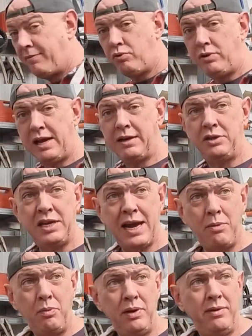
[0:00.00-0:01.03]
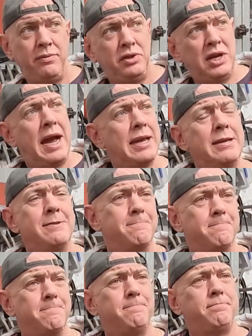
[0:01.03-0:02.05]
already had a chat with Jack,
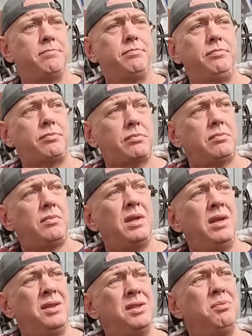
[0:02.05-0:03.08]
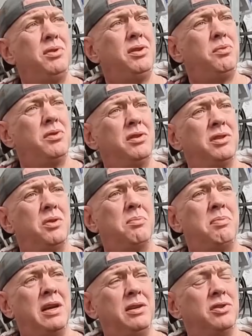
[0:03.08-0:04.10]
because I'm going to want to do a
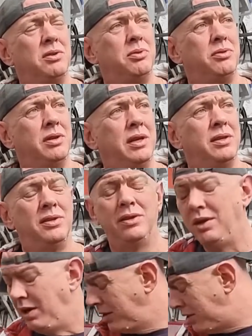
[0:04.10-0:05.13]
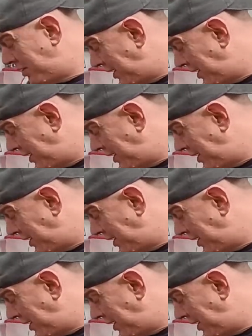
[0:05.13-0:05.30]
paint job on this, because